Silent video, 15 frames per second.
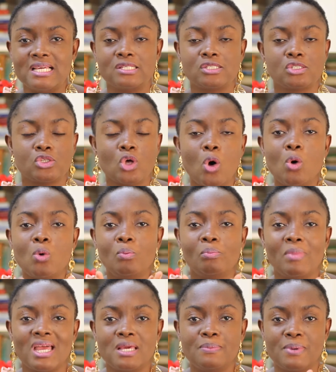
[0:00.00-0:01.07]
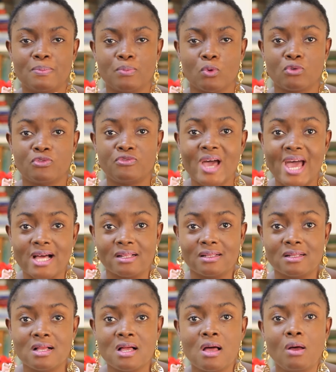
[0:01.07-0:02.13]
So many people
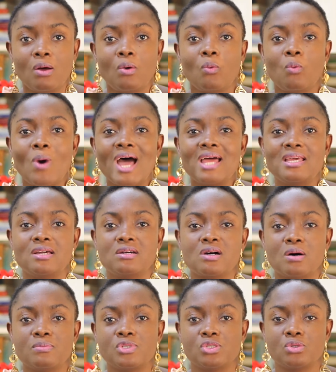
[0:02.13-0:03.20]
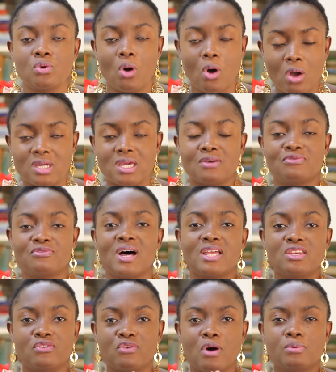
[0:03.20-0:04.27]
fail when it comes to, okay,
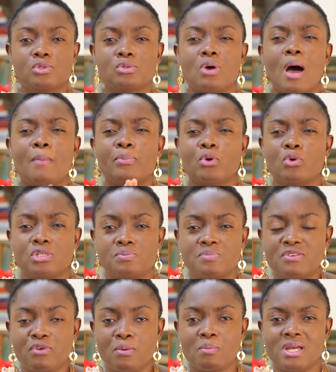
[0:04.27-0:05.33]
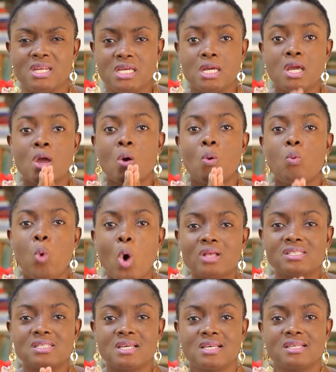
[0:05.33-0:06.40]
fine, you've come to approach me for money.
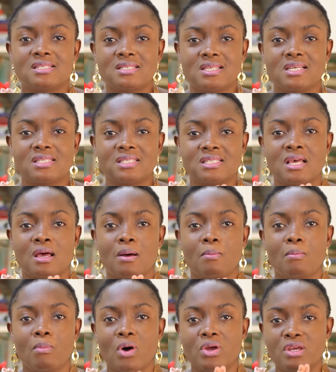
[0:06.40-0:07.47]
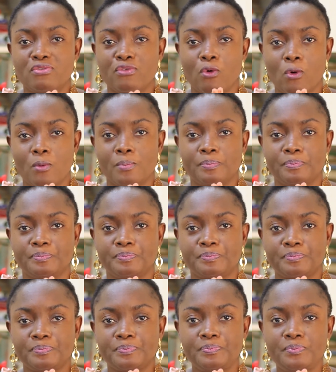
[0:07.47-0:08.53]
What is this money for?
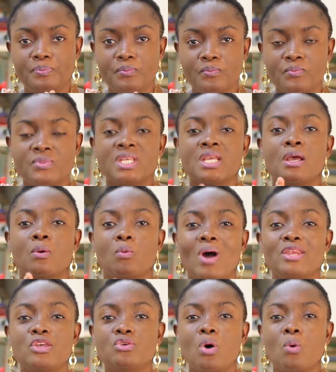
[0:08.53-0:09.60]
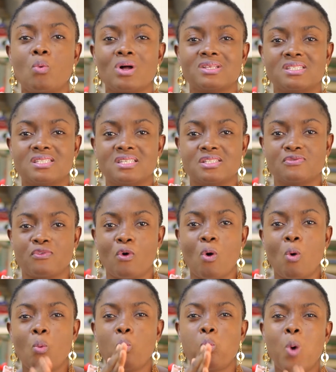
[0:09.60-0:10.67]
When you know what it is
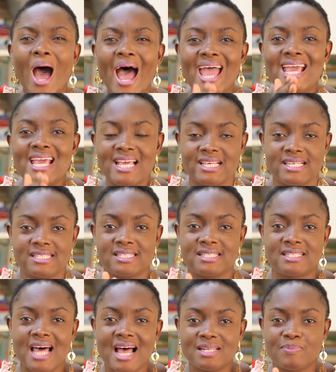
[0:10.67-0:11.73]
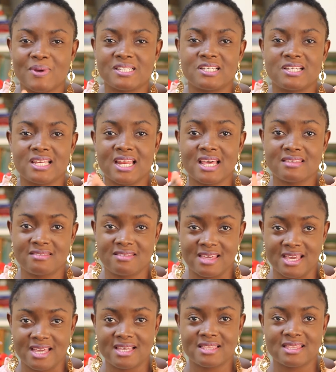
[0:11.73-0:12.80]
for, why is that particular
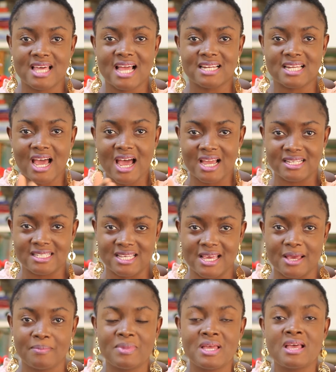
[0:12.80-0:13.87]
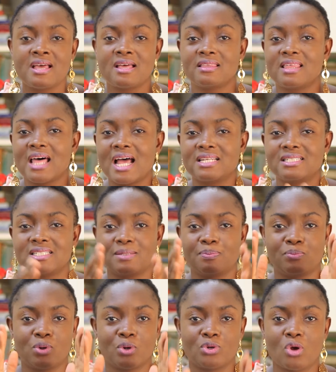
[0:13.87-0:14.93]
thing, that item, that
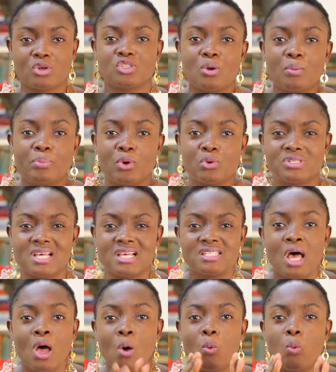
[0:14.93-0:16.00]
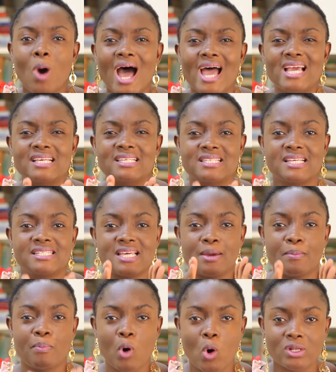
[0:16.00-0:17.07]
production process, why is it
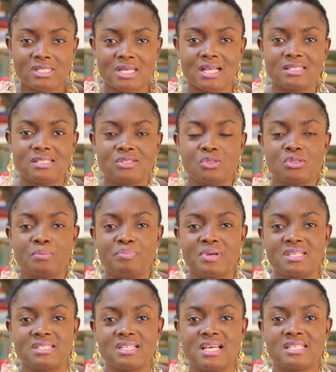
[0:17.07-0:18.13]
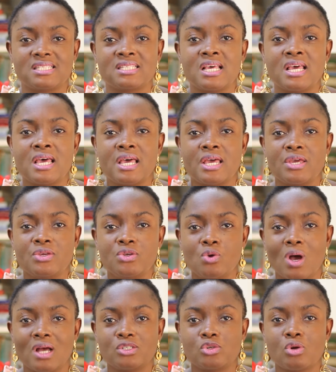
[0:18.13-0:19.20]
important to the business
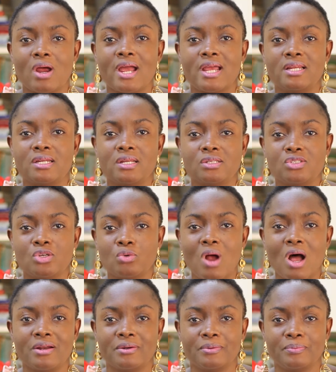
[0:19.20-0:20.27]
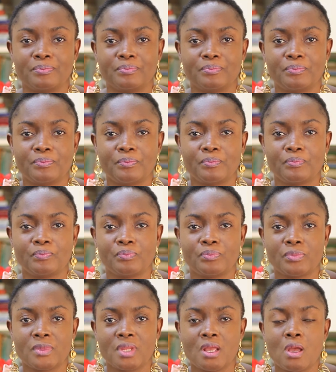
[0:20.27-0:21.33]
you are trying to run?
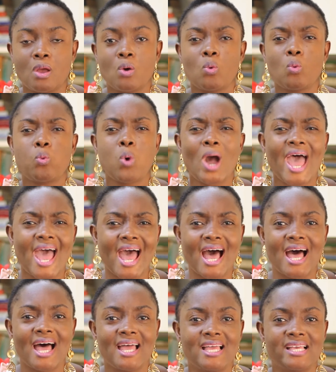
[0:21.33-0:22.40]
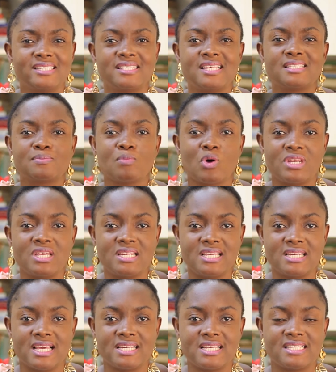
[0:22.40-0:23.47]
Where is this money
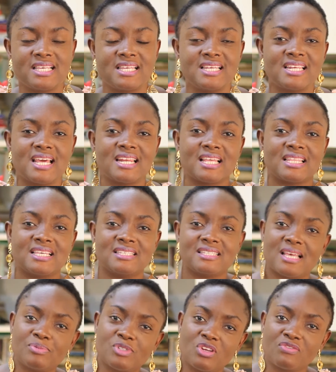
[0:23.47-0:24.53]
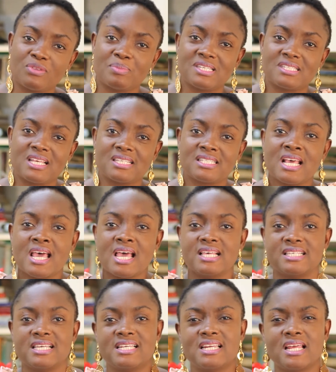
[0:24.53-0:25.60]
needed? Is it needed at the inception of the business?
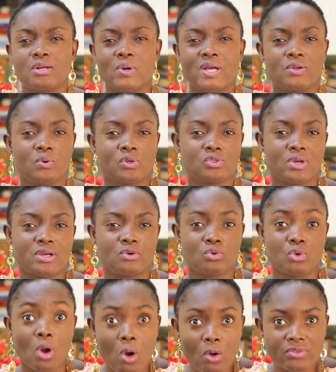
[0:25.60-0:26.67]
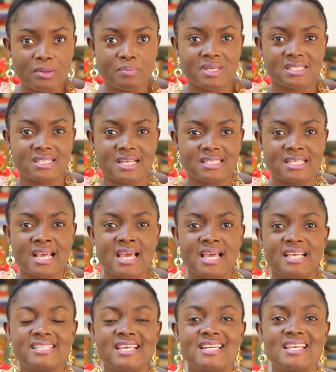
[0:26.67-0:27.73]
Is it needed when you want to grow the business?
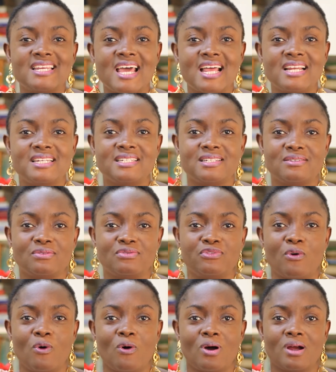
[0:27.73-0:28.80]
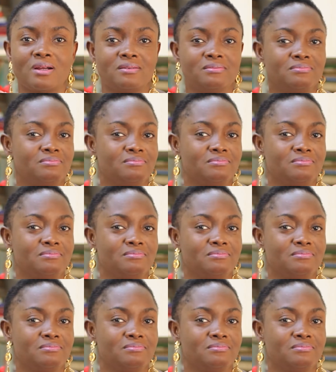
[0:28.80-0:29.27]
Is it needed for